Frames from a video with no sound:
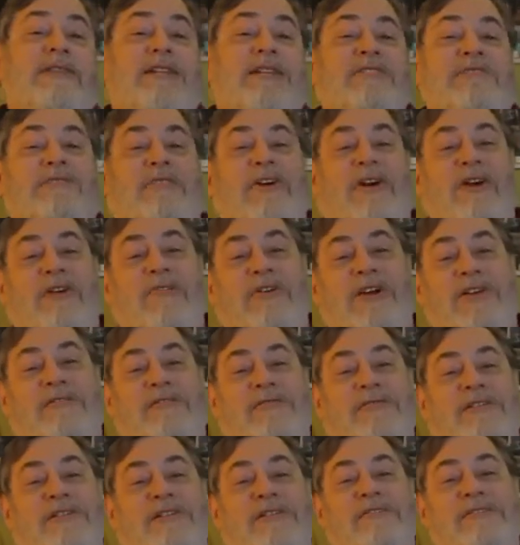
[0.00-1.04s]
far away
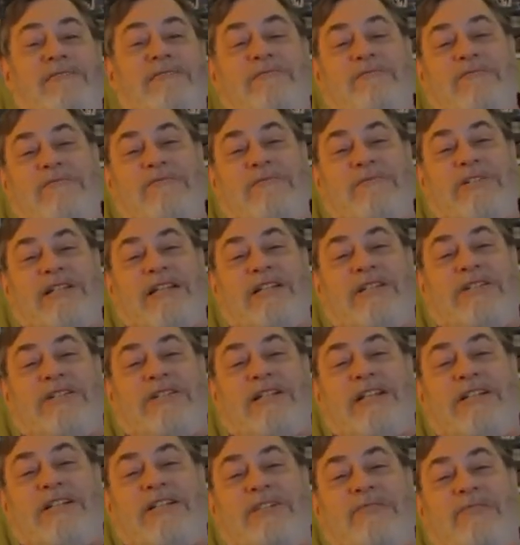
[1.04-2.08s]
from the
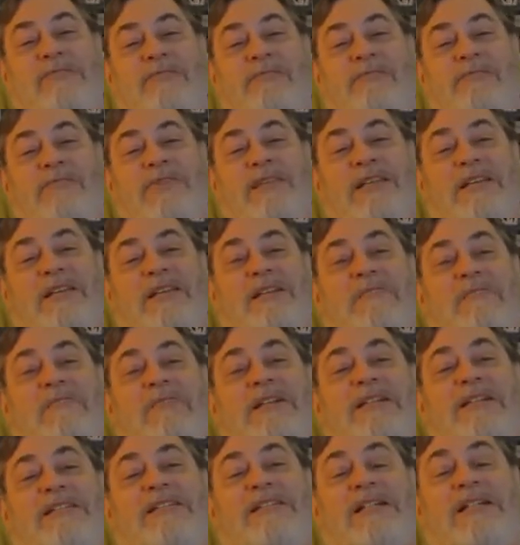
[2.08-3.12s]
center.
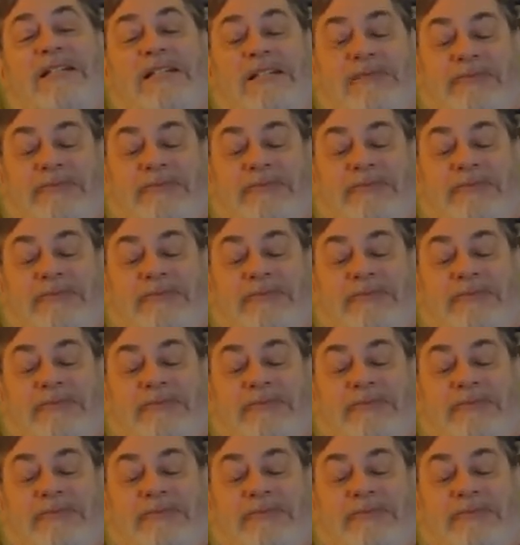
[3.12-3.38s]
But uh,